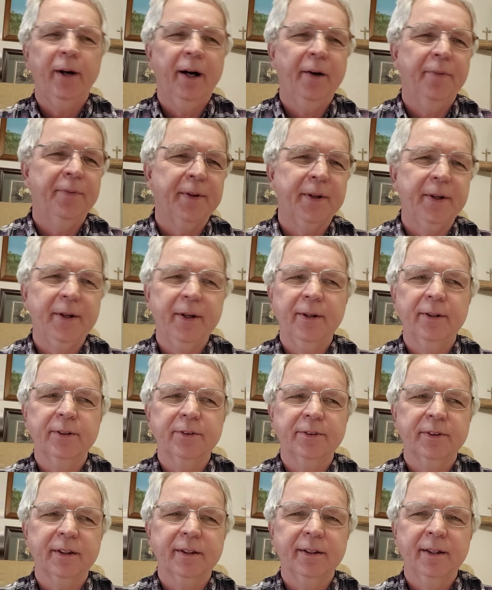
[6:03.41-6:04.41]
throughout the
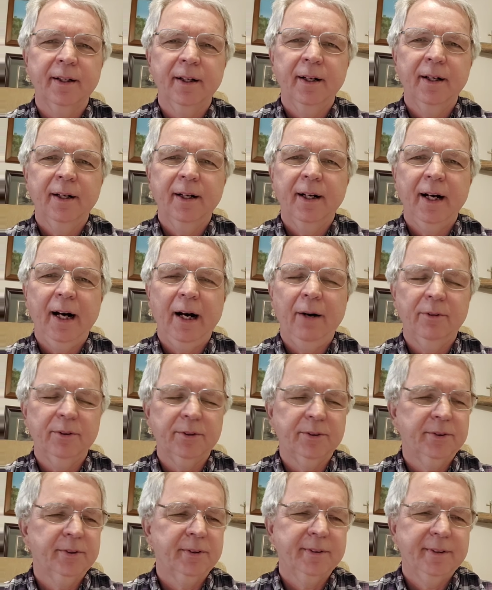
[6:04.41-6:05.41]
years that I
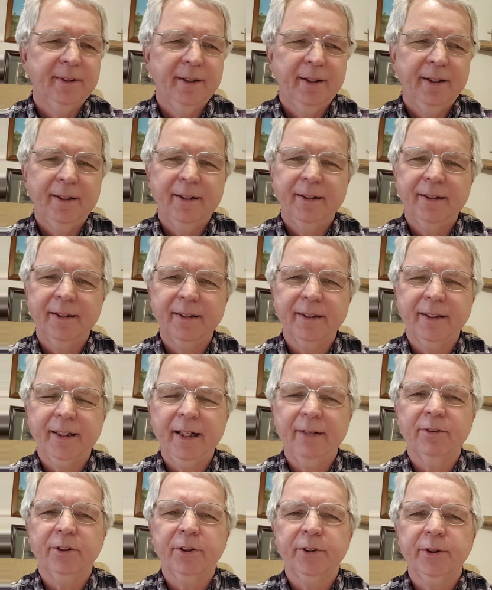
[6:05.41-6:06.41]
was
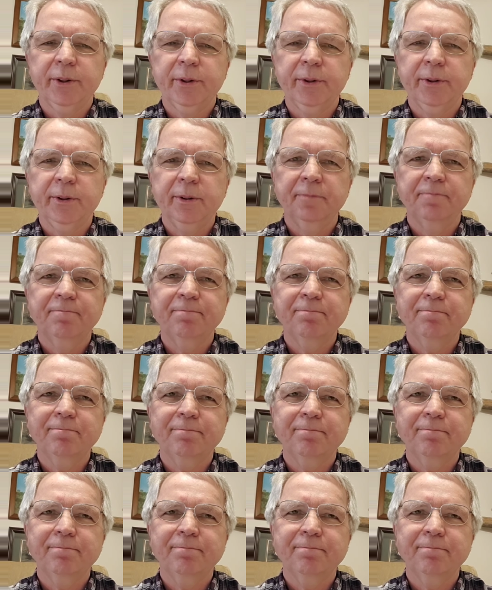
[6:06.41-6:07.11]
given to